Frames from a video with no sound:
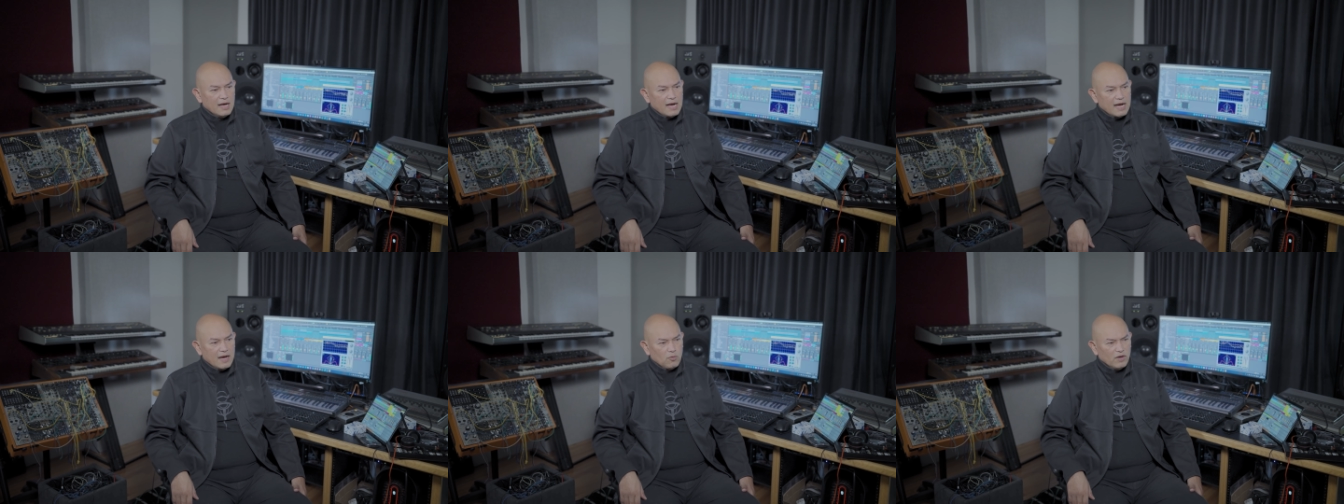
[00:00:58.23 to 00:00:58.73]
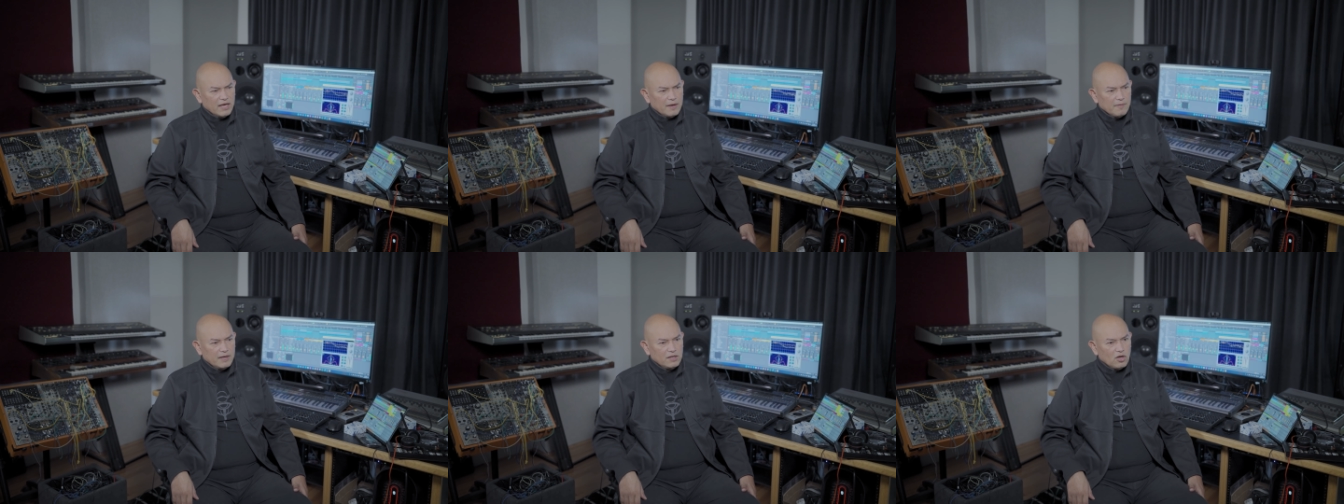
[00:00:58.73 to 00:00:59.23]
Uh, we
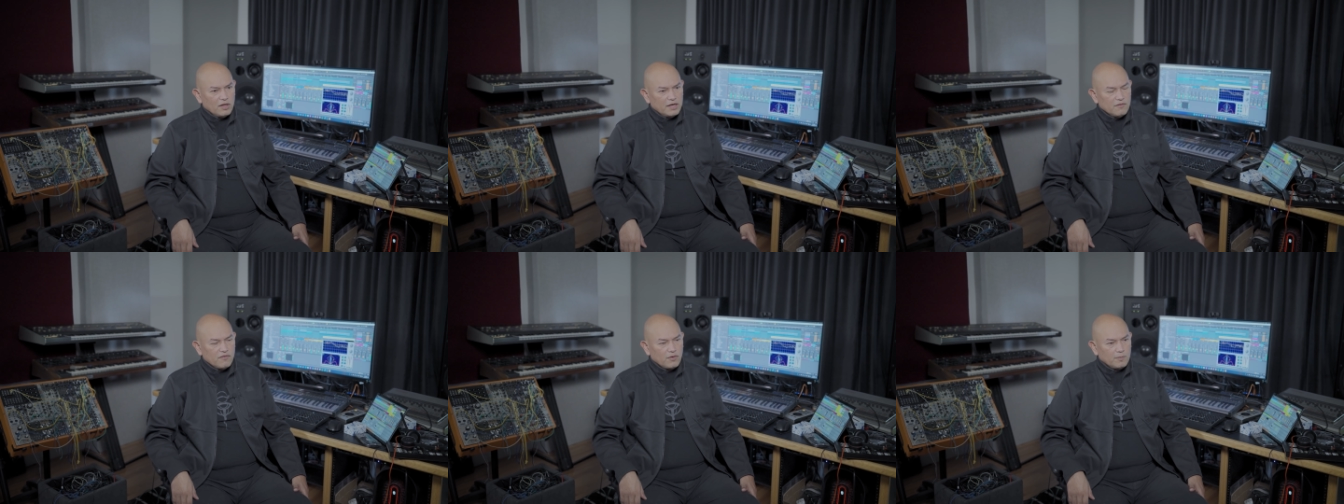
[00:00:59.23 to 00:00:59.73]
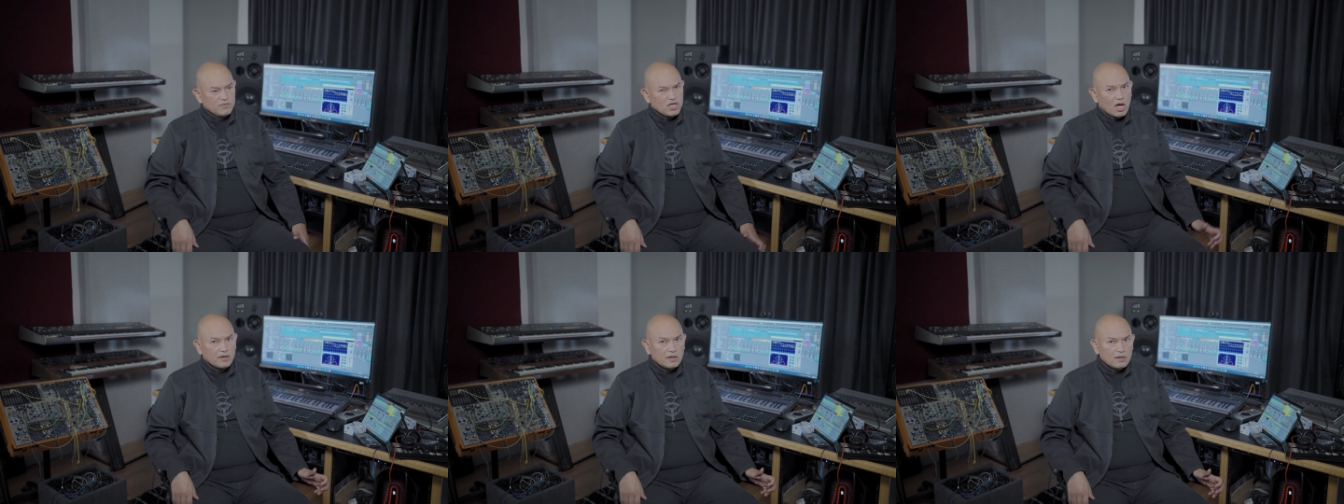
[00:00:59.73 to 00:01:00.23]
have another from
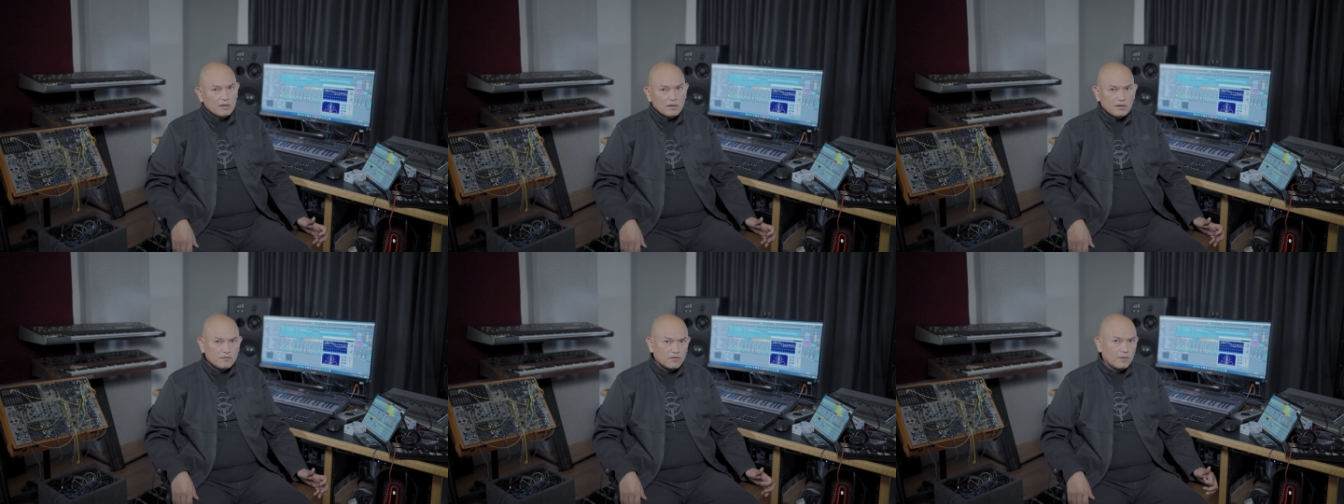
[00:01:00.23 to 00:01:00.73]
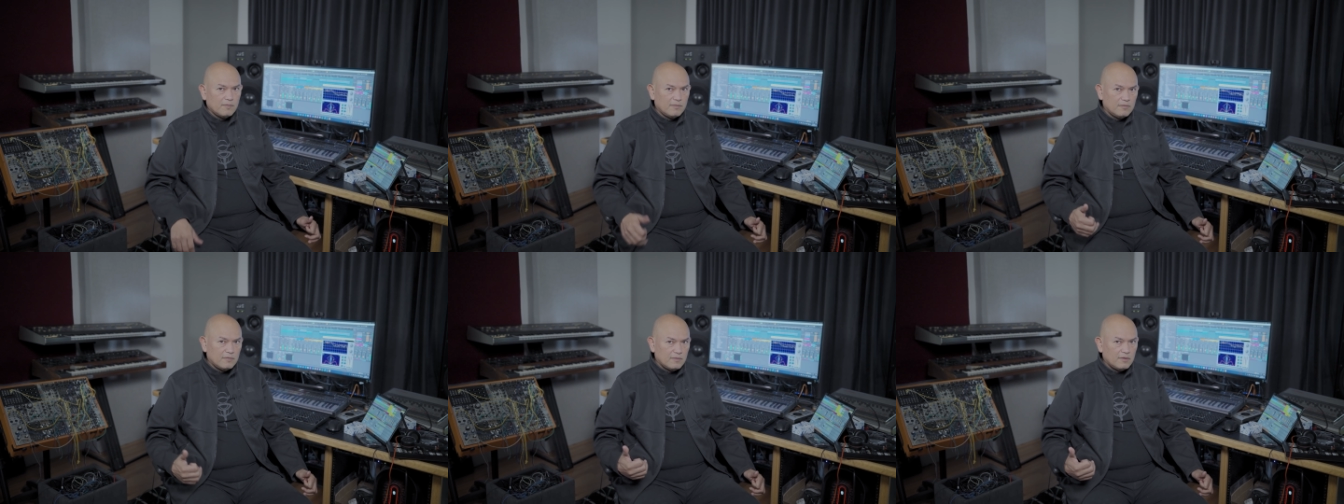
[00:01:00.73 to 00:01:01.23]
Tunnel
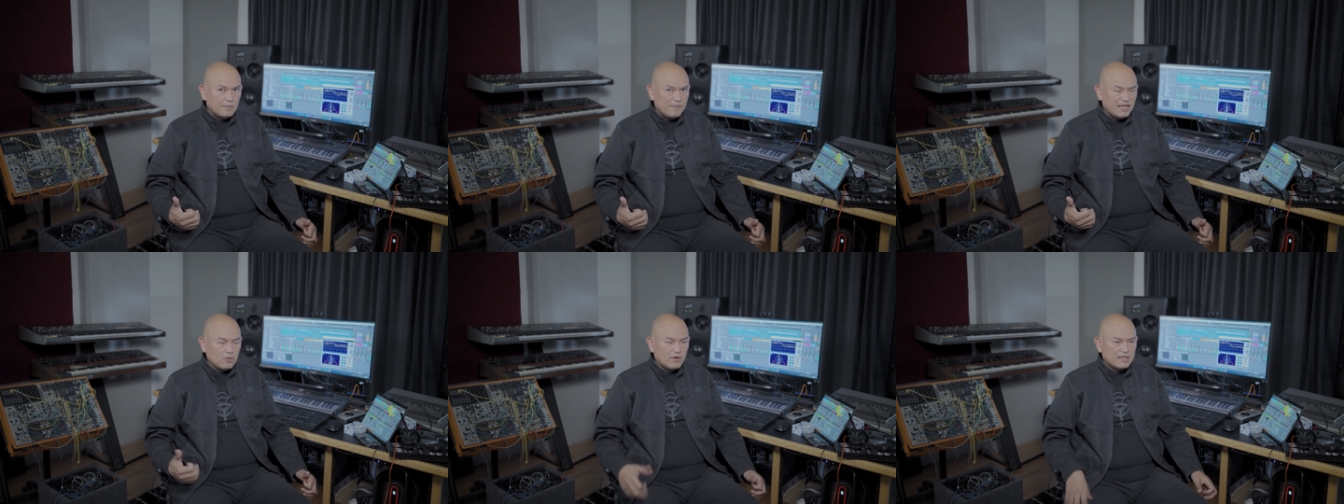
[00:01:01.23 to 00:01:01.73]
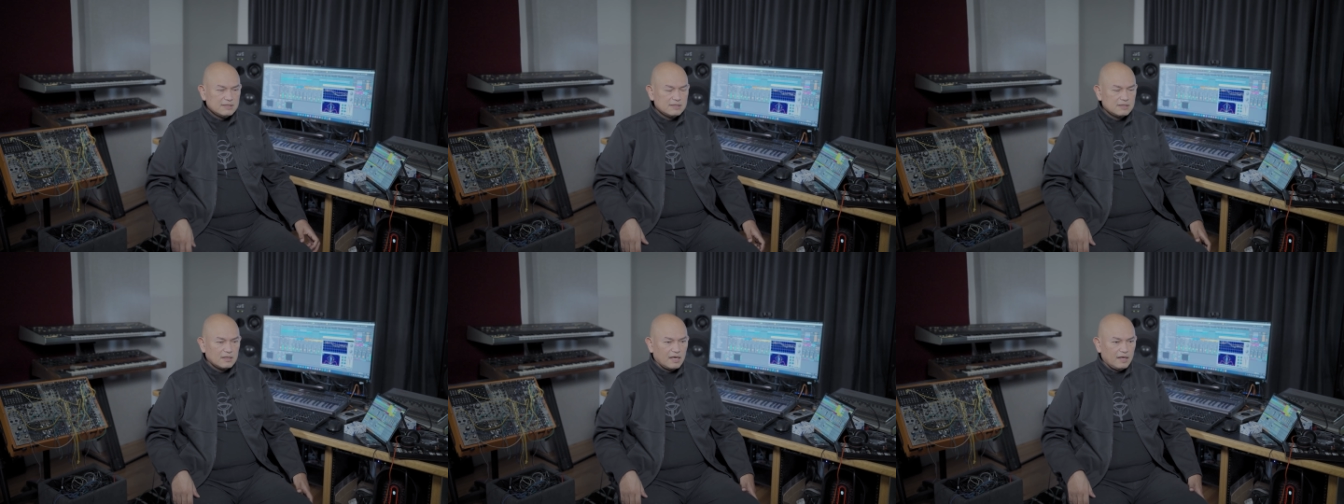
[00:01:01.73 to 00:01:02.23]
from
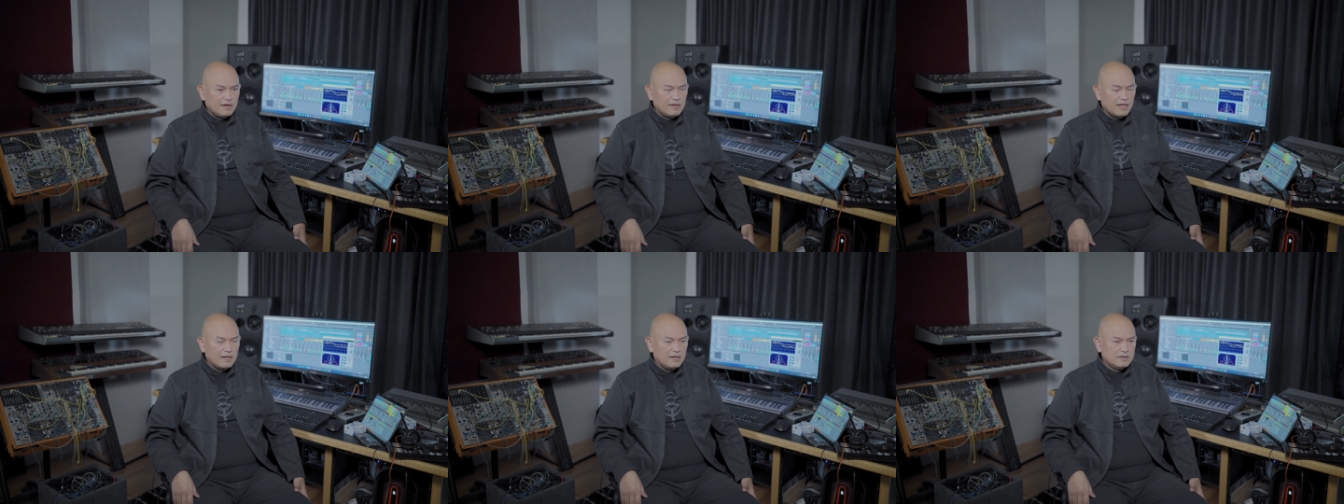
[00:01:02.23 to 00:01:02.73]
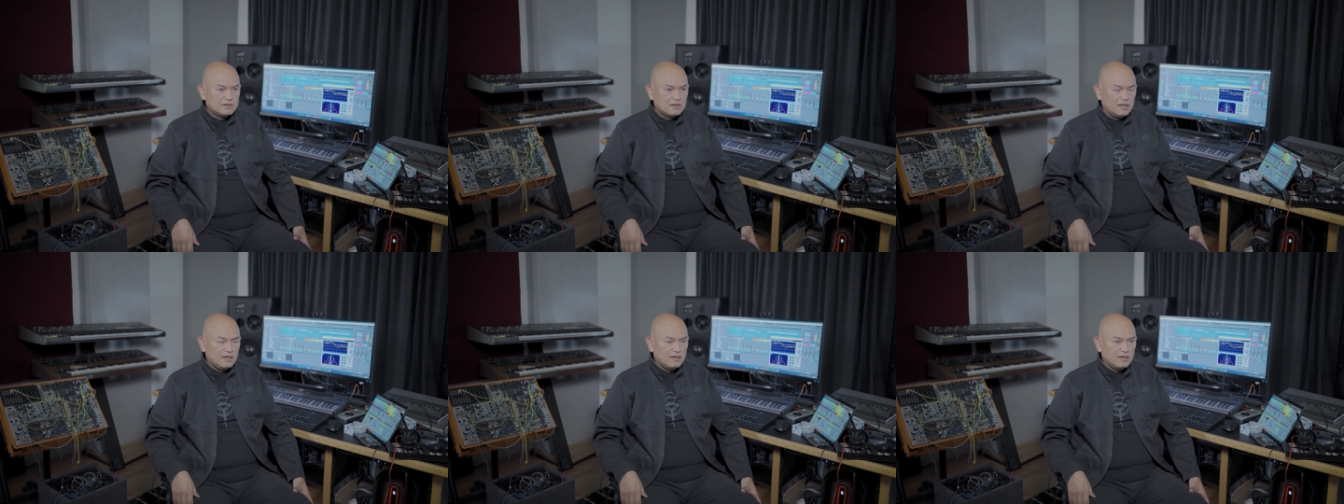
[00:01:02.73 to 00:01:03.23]
Midwest here in, in,
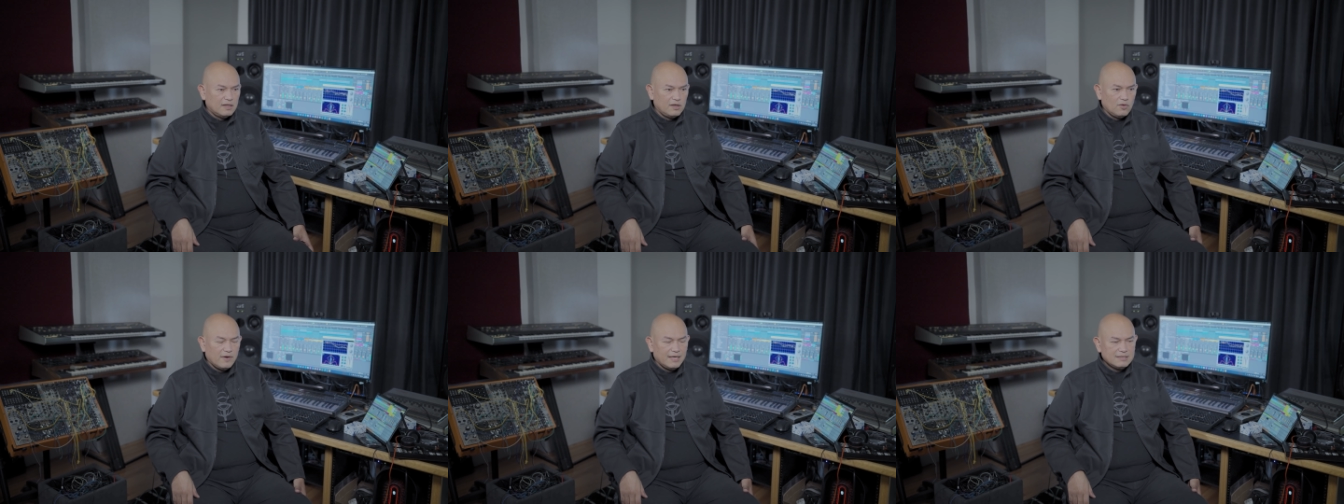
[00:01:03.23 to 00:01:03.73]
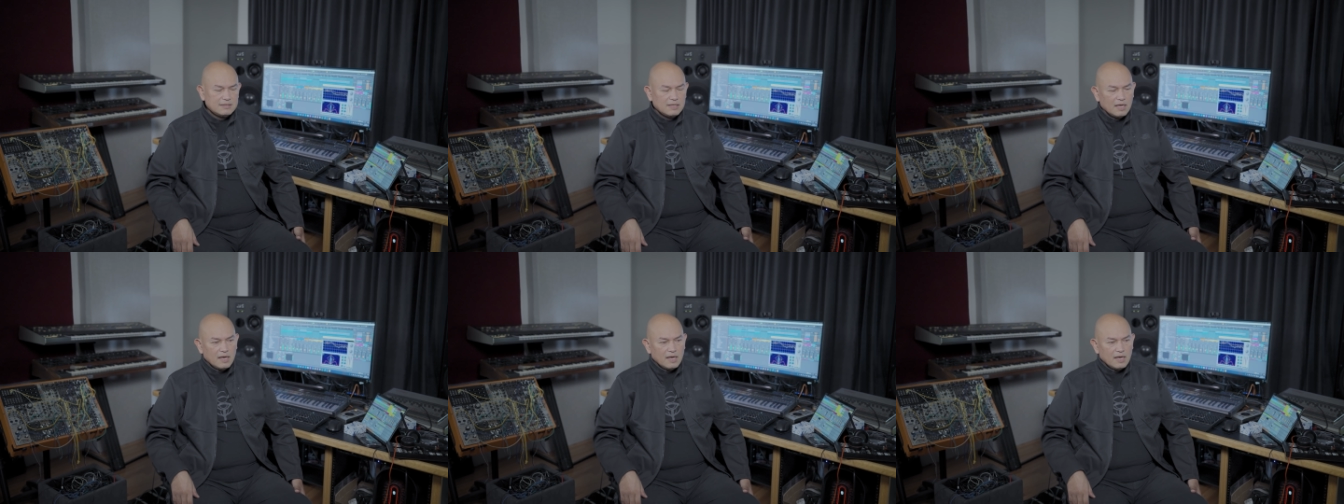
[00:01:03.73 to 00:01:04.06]
in the US.